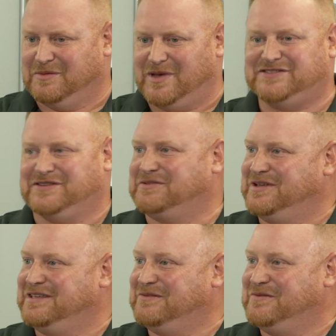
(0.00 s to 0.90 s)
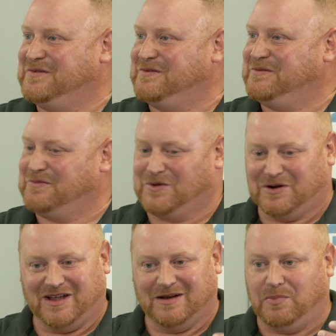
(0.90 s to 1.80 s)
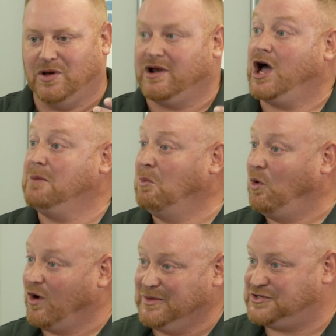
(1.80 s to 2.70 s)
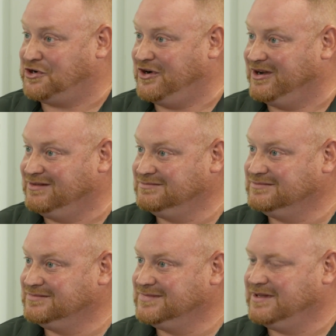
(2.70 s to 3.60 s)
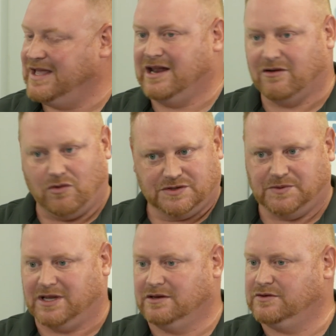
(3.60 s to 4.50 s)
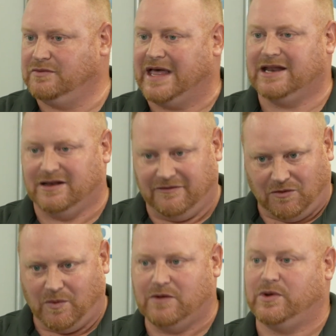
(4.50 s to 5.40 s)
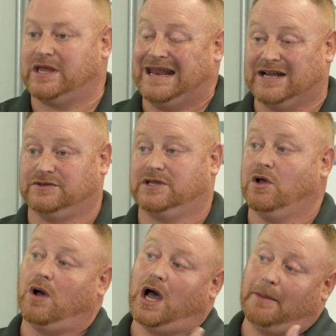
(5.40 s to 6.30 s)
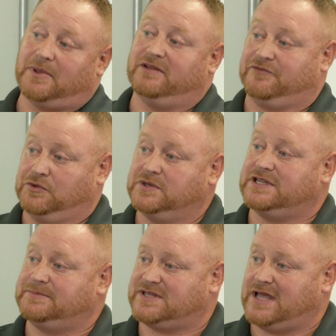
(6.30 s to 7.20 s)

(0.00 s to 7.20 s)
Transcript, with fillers: the basically, we're going to put on more material, okay. and of course we can do that in a different way. We can actually go up in fluid tip